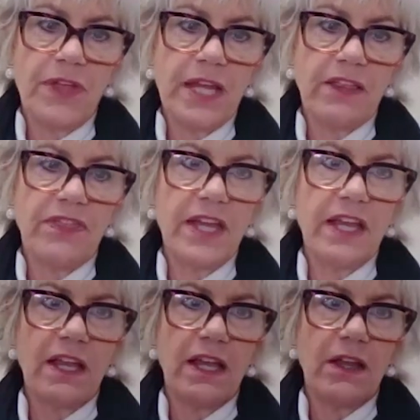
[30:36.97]

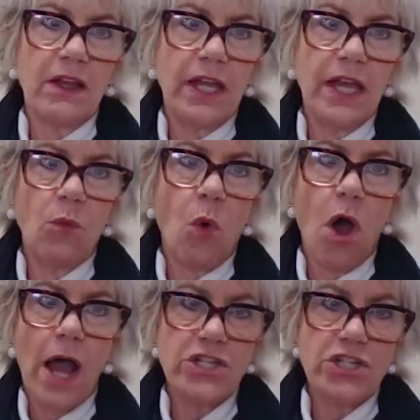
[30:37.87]
Think and
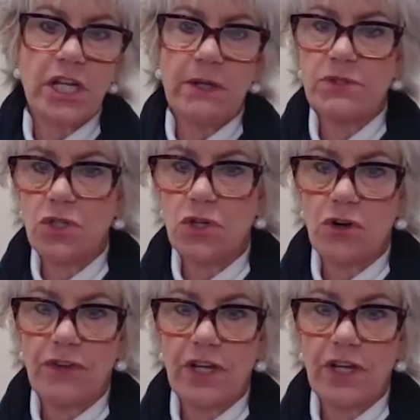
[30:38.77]
watch and observe.